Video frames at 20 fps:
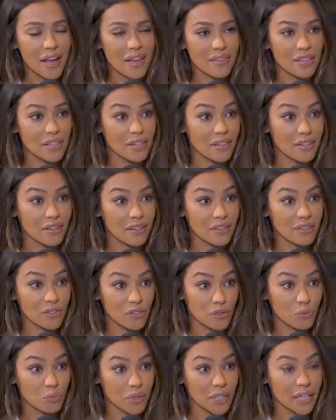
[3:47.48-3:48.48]
and thinking
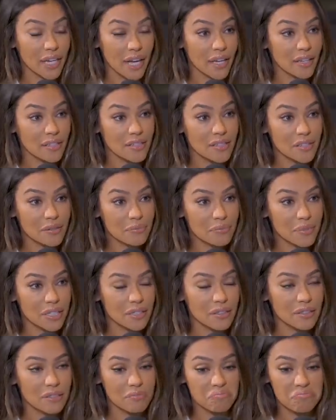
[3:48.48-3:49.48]
you're really handsome,
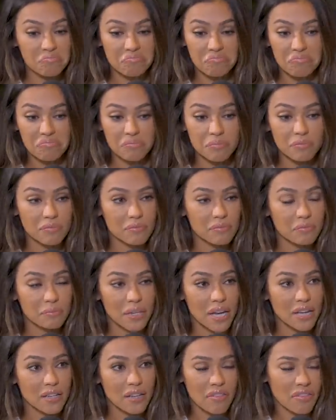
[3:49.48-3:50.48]
and
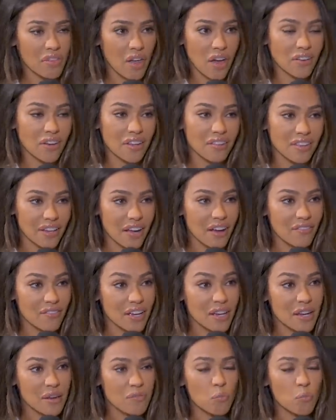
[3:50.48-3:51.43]
but I thought nothing of it.